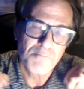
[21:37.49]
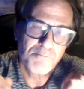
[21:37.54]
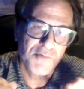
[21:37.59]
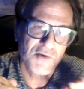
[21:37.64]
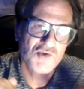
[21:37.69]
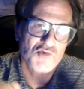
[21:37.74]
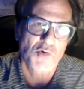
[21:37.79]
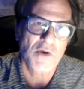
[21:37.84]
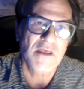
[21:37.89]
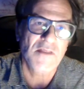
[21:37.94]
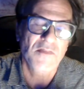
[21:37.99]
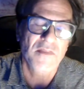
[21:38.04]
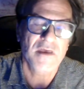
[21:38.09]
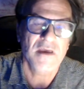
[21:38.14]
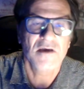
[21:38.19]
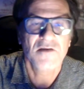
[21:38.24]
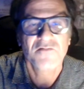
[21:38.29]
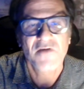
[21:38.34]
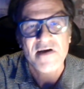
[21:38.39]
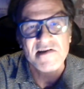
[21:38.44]
between
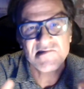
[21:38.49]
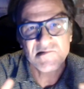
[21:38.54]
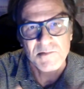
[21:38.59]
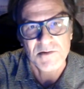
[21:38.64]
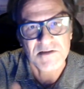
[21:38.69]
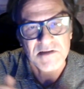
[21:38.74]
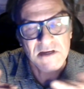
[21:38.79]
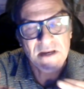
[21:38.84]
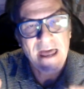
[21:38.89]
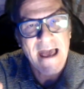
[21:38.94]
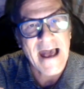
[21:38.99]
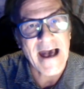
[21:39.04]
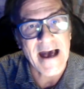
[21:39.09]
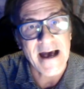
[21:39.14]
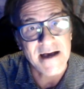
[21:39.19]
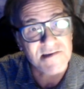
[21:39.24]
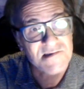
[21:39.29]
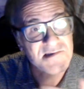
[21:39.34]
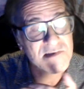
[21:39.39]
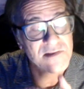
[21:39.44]
the investment it
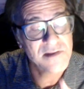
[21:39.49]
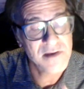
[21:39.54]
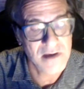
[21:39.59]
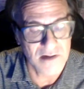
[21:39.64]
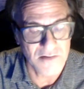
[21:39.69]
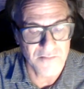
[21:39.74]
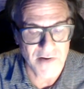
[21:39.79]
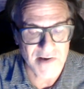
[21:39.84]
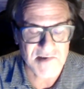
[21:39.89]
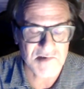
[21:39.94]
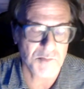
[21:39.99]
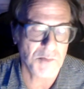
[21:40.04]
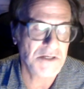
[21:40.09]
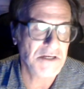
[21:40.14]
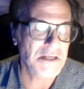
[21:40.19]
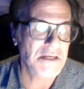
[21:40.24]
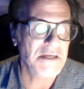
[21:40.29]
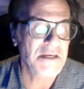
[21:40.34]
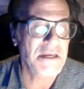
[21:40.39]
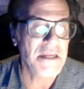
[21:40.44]
has and the
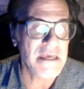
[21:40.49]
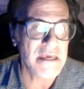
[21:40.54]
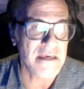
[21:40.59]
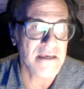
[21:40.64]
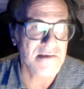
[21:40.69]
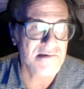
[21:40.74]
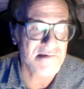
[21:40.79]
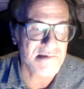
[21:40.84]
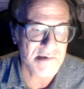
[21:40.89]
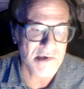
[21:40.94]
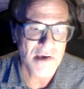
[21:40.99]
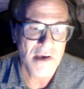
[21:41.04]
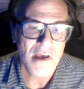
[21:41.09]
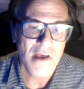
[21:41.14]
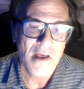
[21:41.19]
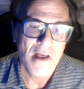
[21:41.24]
investment it needs,